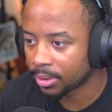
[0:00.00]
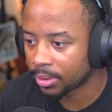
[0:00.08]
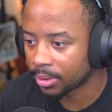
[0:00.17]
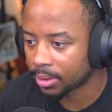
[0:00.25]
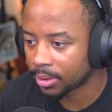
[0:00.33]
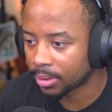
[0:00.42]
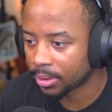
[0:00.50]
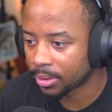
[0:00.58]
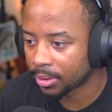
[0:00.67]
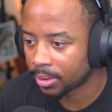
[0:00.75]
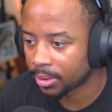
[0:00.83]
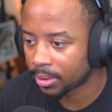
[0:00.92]

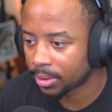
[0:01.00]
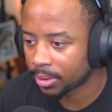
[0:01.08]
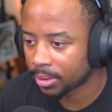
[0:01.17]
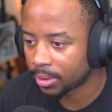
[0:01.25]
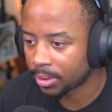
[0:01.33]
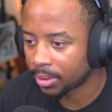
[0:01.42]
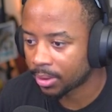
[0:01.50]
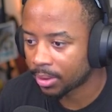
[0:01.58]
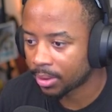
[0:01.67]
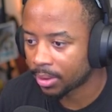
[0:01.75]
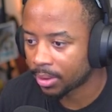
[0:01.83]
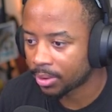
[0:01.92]

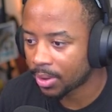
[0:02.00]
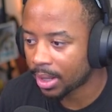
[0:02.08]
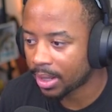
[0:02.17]
Dude,